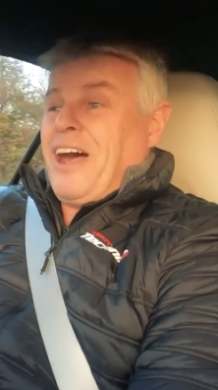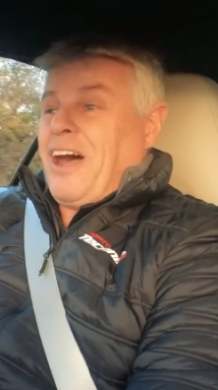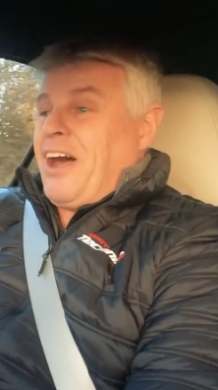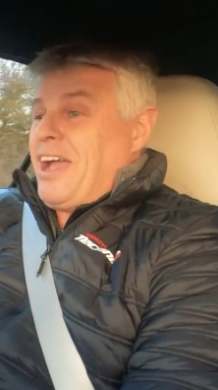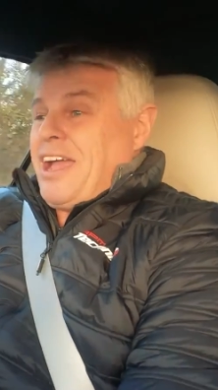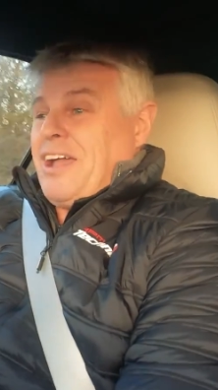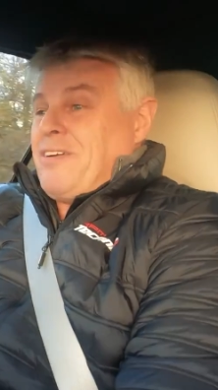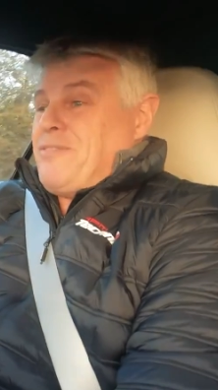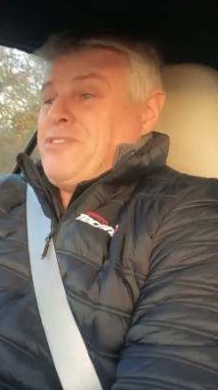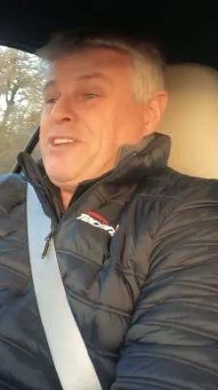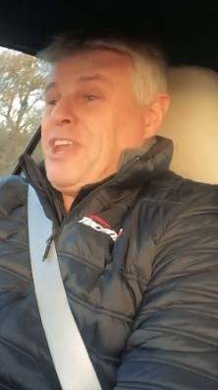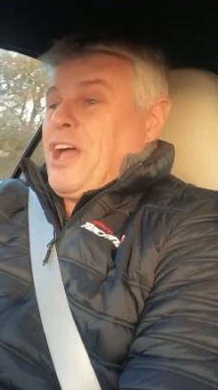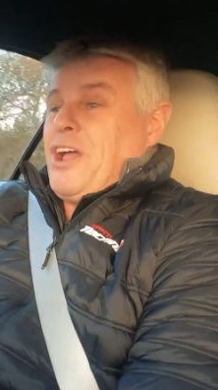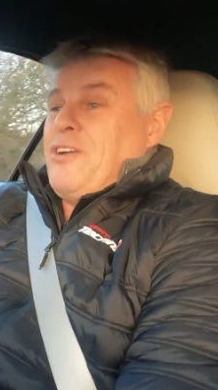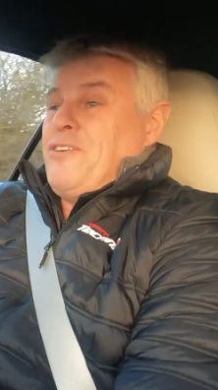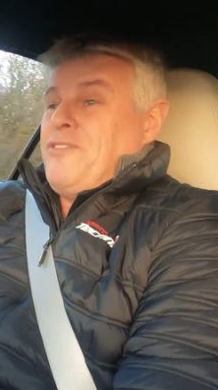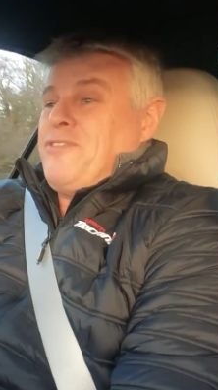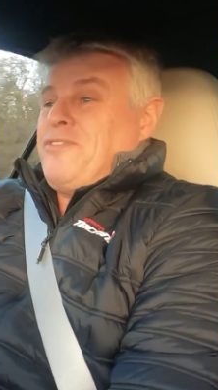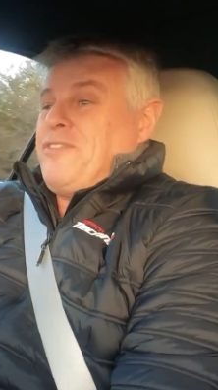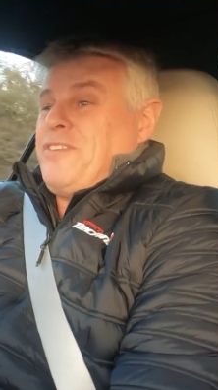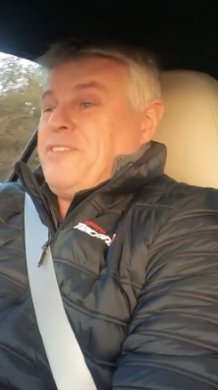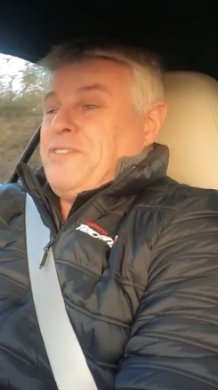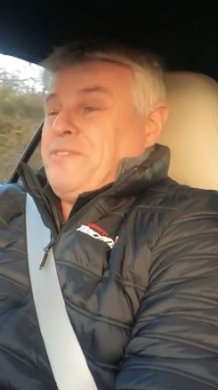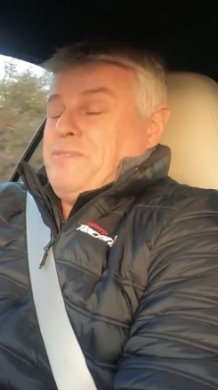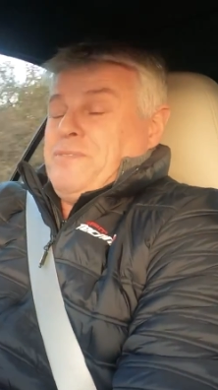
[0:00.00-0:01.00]
I have
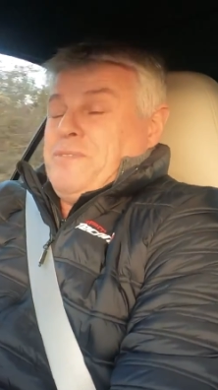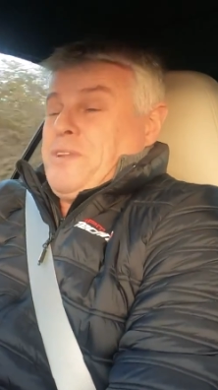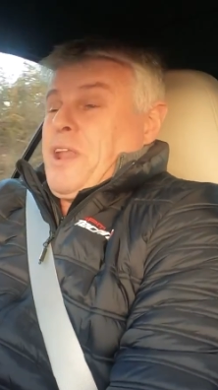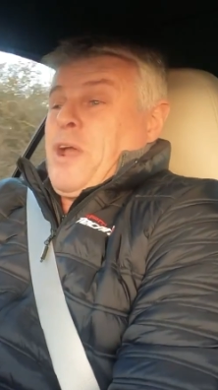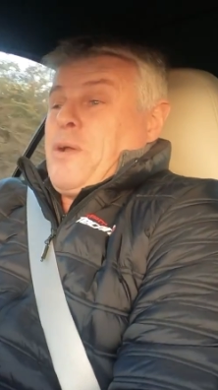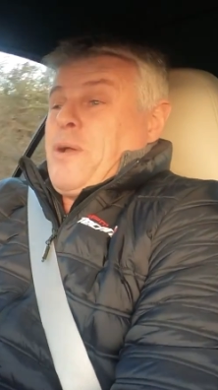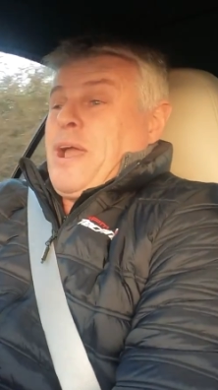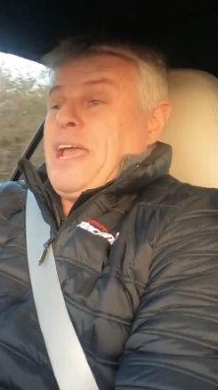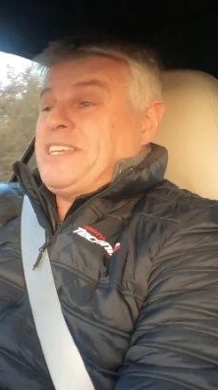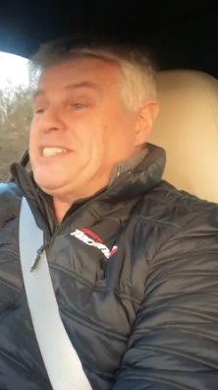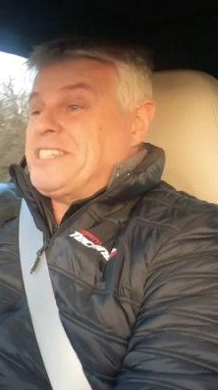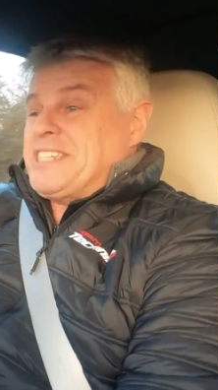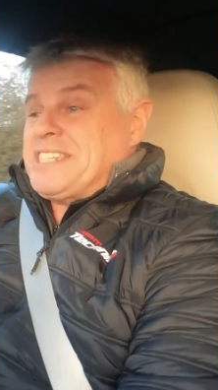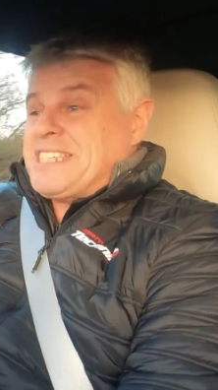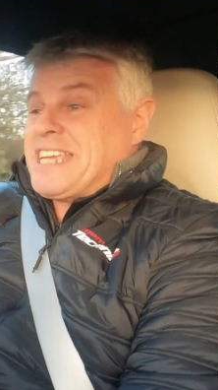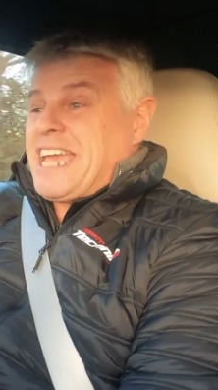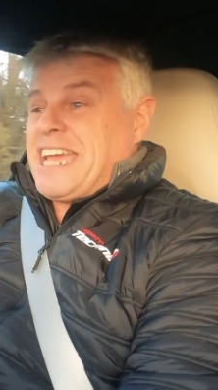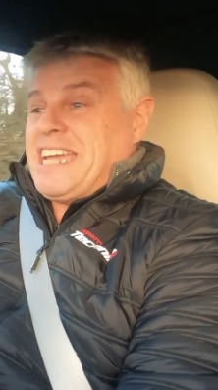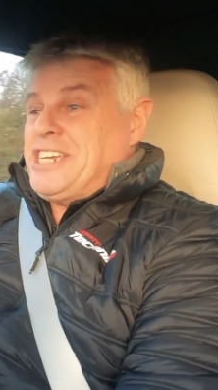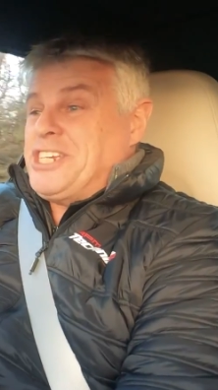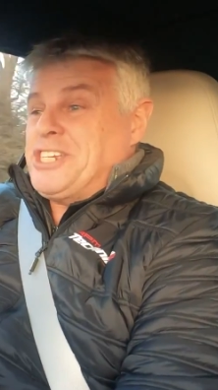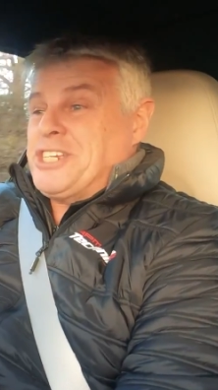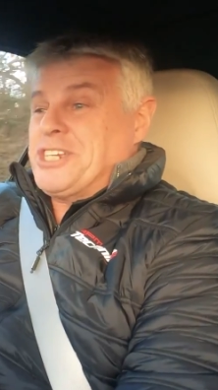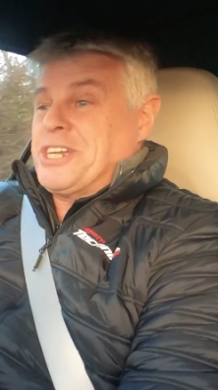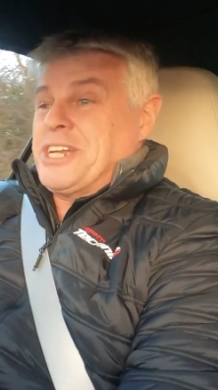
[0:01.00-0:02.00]
no
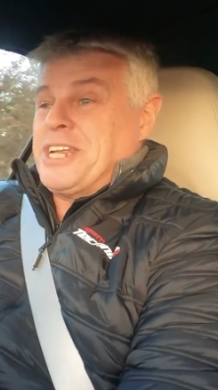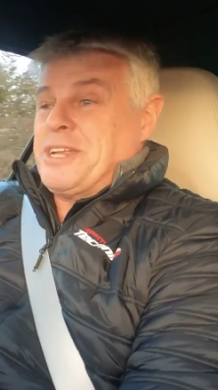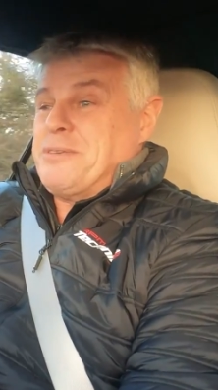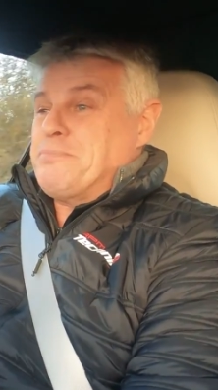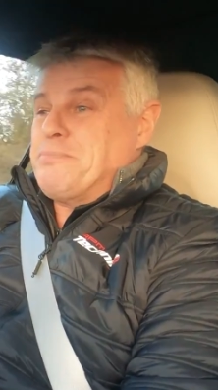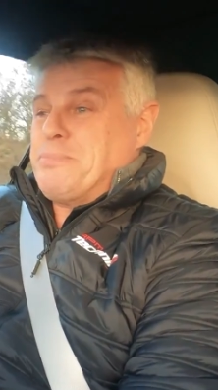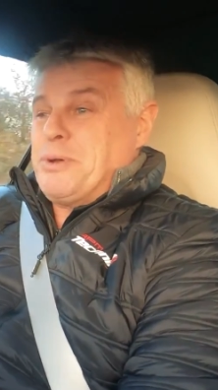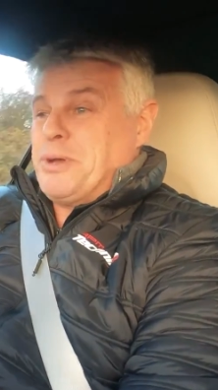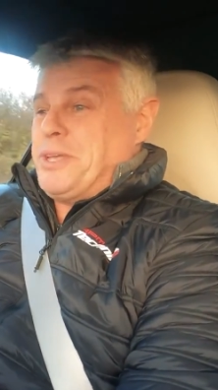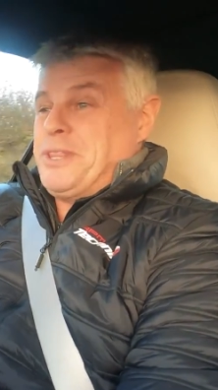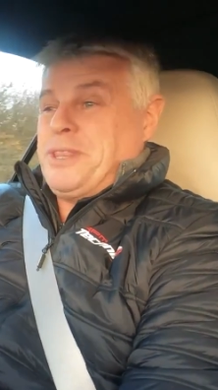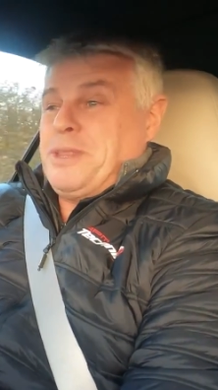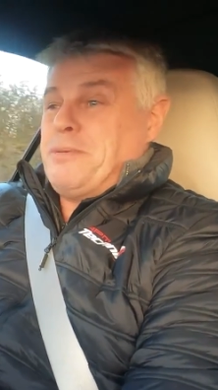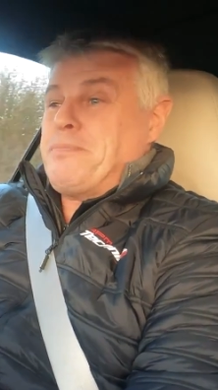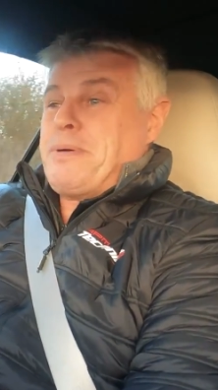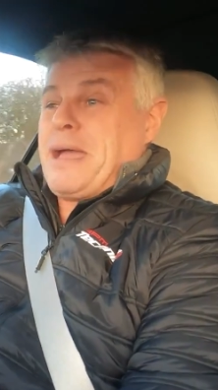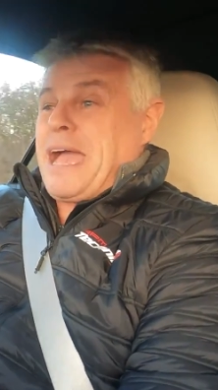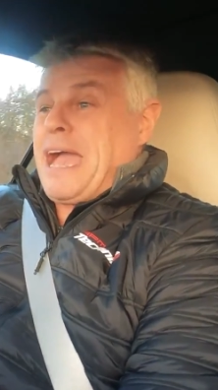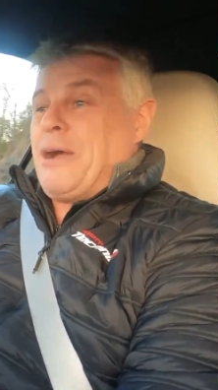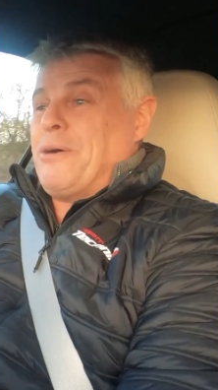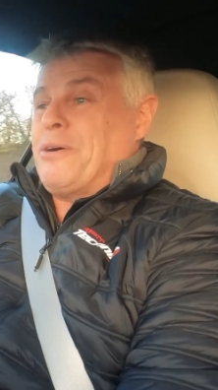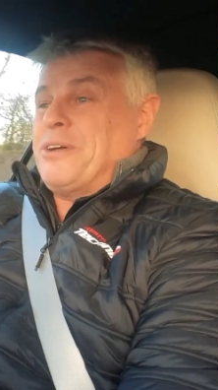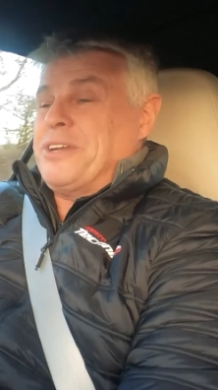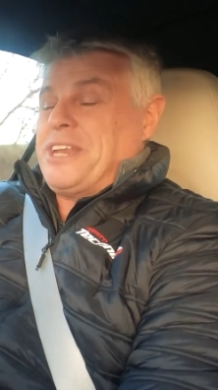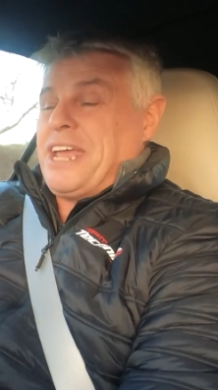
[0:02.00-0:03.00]
hesitation in putting the
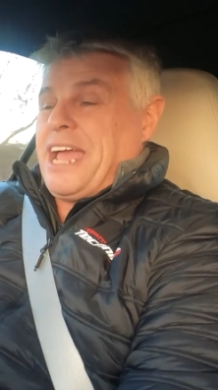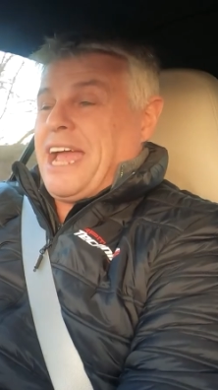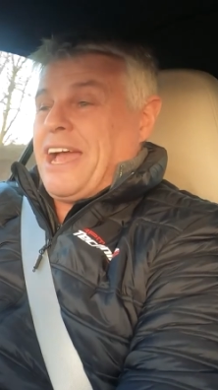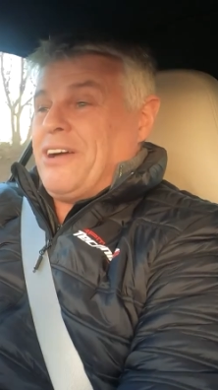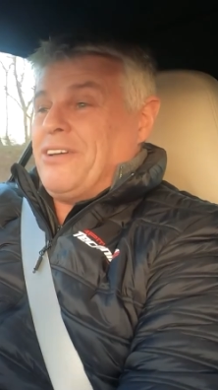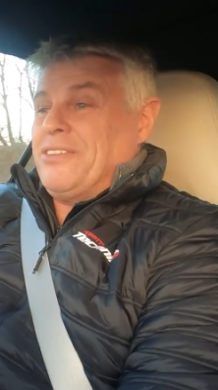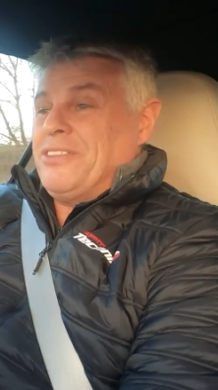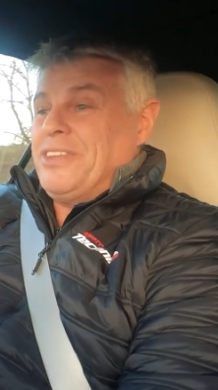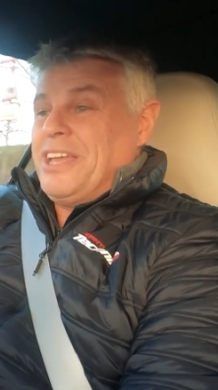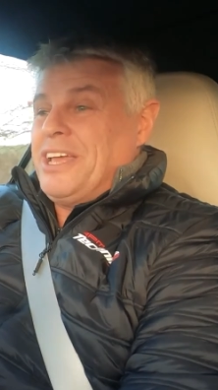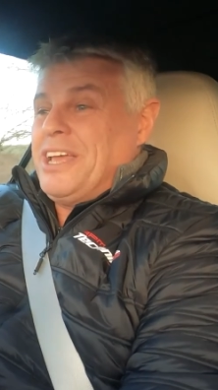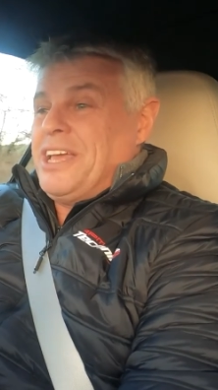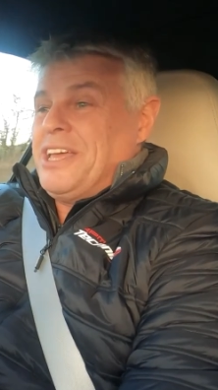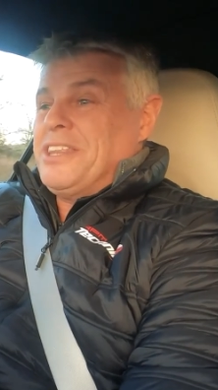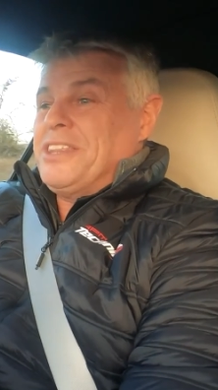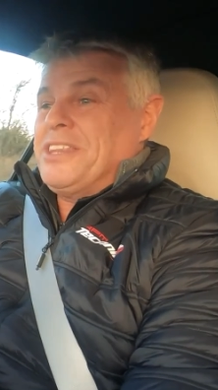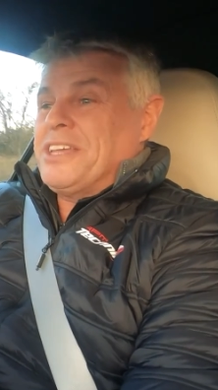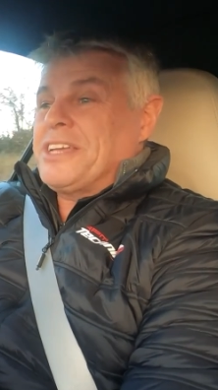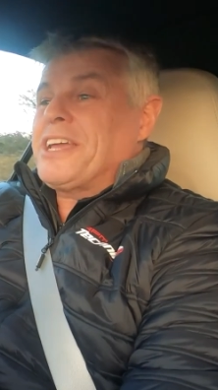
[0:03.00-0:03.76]
power down.